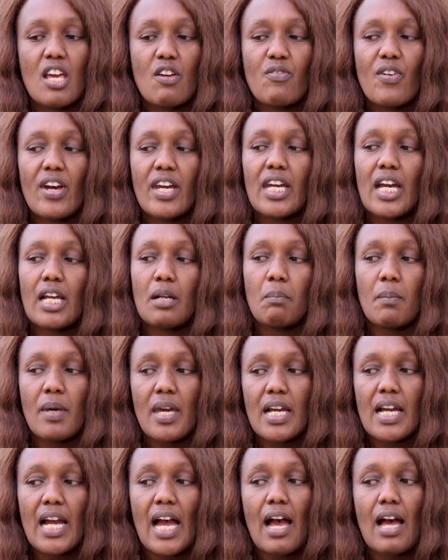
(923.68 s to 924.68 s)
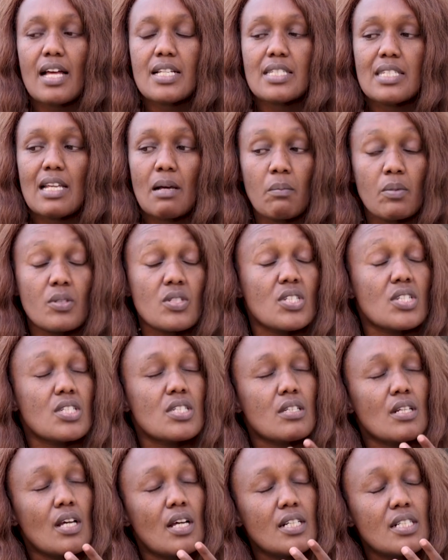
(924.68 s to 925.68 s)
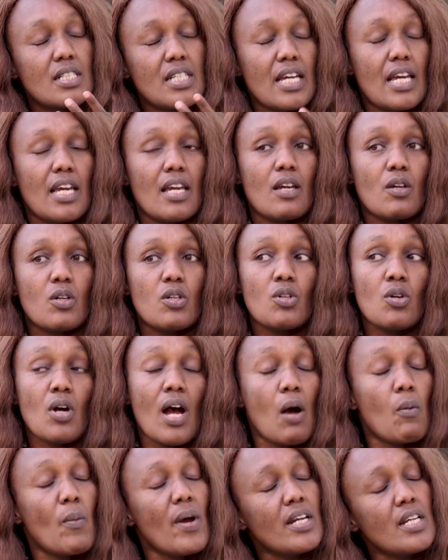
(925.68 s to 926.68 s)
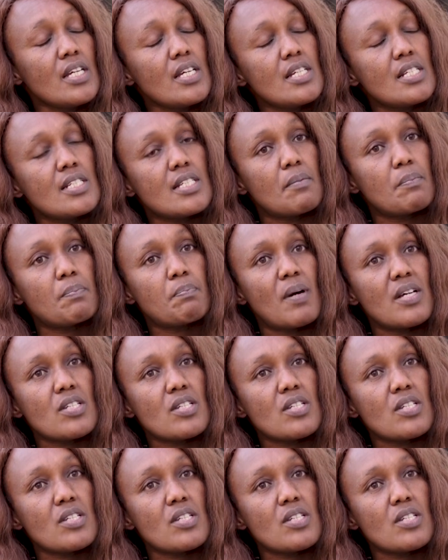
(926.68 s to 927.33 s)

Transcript: If I can make somebody's day, you know, a wedding is a